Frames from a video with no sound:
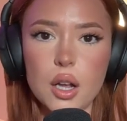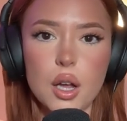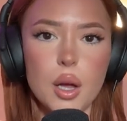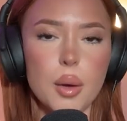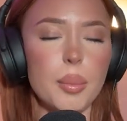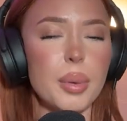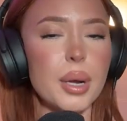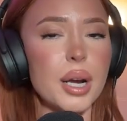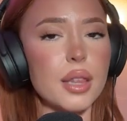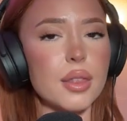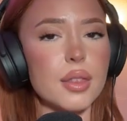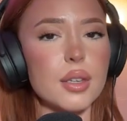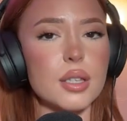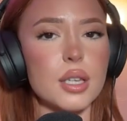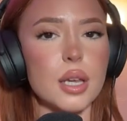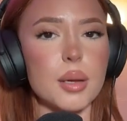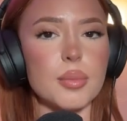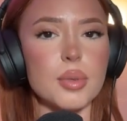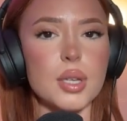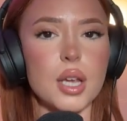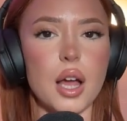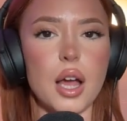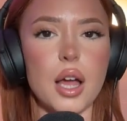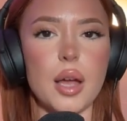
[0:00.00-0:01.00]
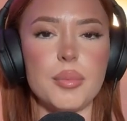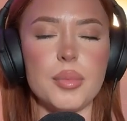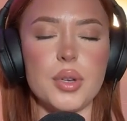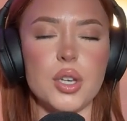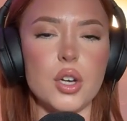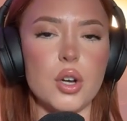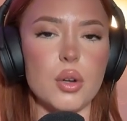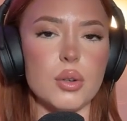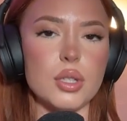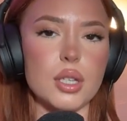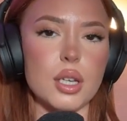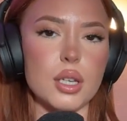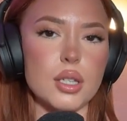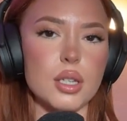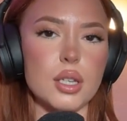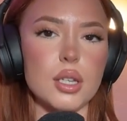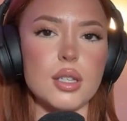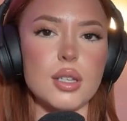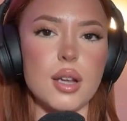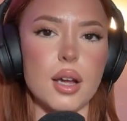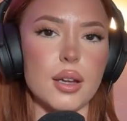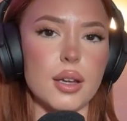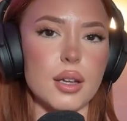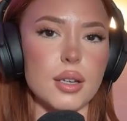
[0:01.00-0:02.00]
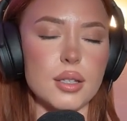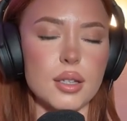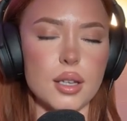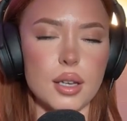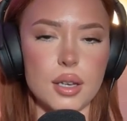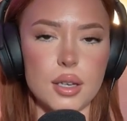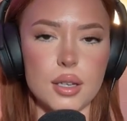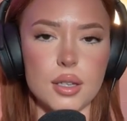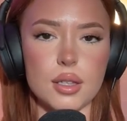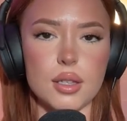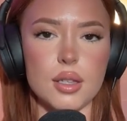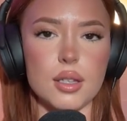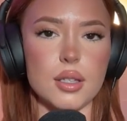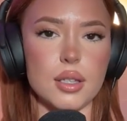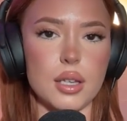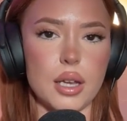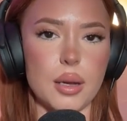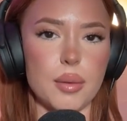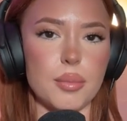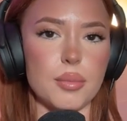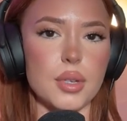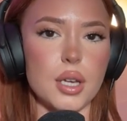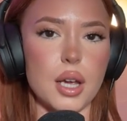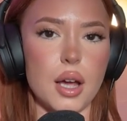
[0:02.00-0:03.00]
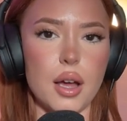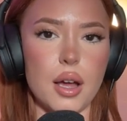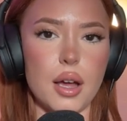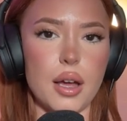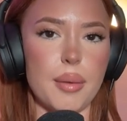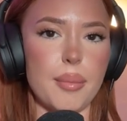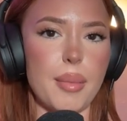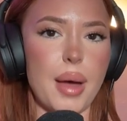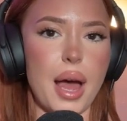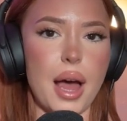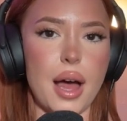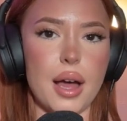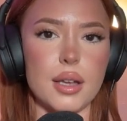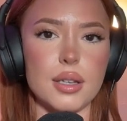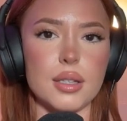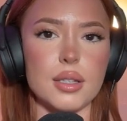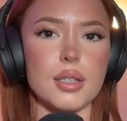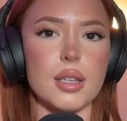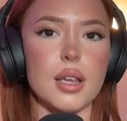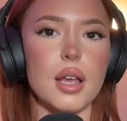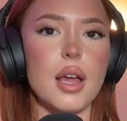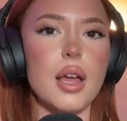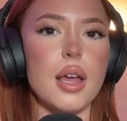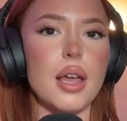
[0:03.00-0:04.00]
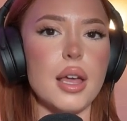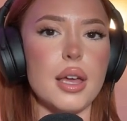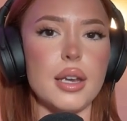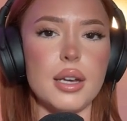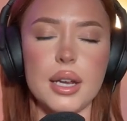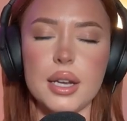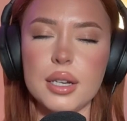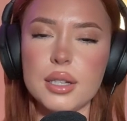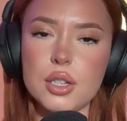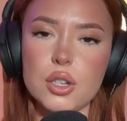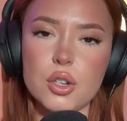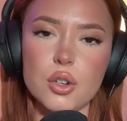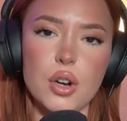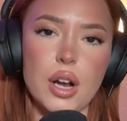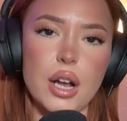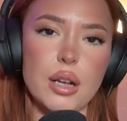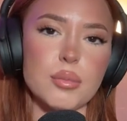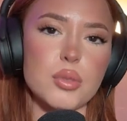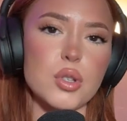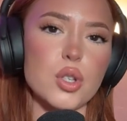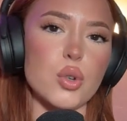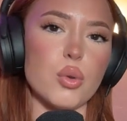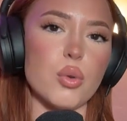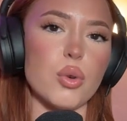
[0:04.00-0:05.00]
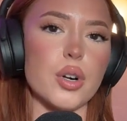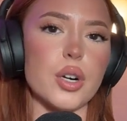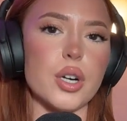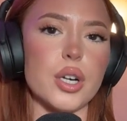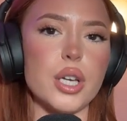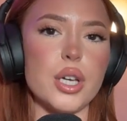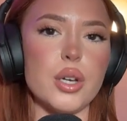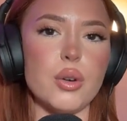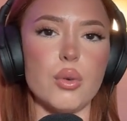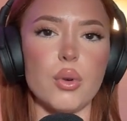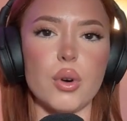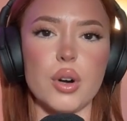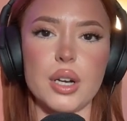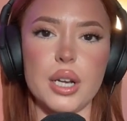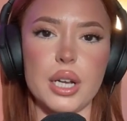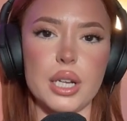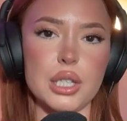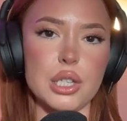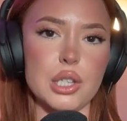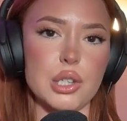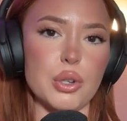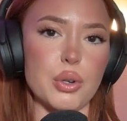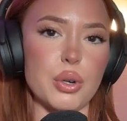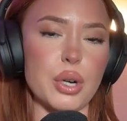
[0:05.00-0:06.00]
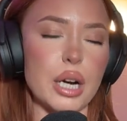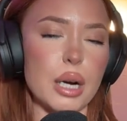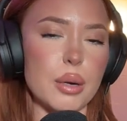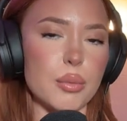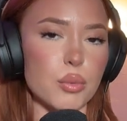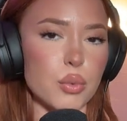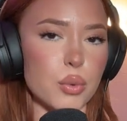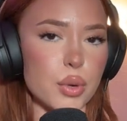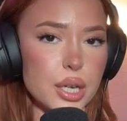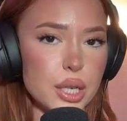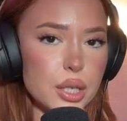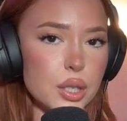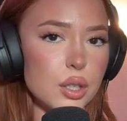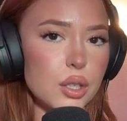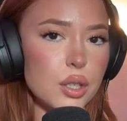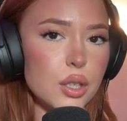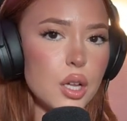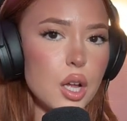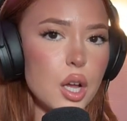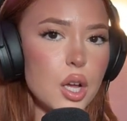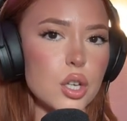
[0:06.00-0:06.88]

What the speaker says: But at the same time, 60 seconds is the same time as an Instagram story or an Instagram reel.